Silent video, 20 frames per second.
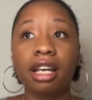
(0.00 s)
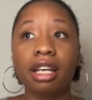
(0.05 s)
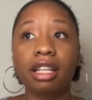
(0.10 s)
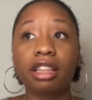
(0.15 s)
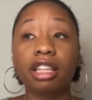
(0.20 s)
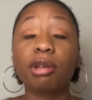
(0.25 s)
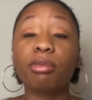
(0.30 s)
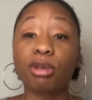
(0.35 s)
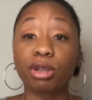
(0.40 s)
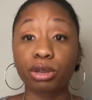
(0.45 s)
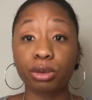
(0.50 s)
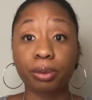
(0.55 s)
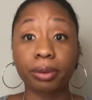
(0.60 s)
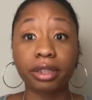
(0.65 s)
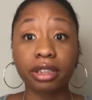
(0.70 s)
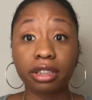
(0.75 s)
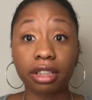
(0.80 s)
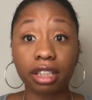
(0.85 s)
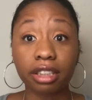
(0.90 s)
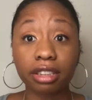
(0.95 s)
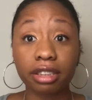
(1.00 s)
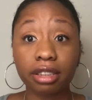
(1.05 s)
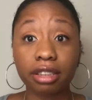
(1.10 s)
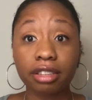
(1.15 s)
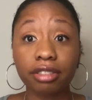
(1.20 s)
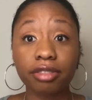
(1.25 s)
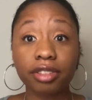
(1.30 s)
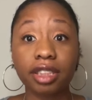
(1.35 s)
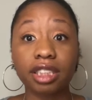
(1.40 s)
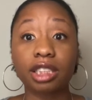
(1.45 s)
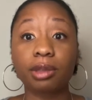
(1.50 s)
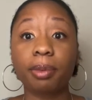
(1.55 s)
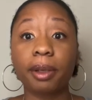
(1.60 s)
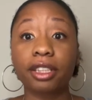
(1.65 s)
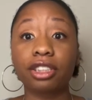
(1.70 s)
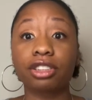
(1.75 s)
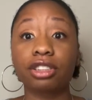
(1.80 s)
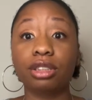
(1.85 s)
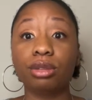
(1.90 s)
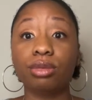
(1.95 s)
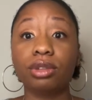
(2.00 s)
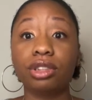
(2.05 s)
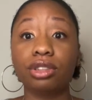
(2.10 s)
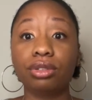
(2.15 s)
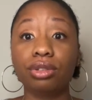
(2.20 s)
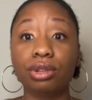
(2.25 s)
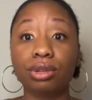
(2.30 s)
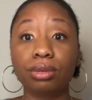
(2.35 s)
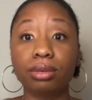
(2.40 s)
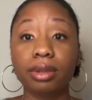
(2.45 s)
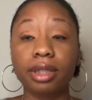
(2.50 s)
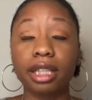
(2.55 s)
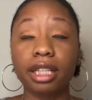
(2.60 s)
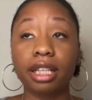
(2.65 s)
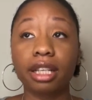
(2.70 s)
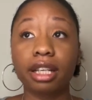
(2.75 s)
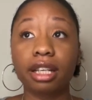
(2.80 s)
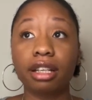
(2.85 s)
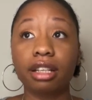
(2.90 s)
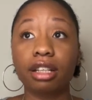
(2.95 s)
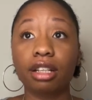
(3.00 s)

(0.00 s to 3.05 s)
the most productive, especially when you do it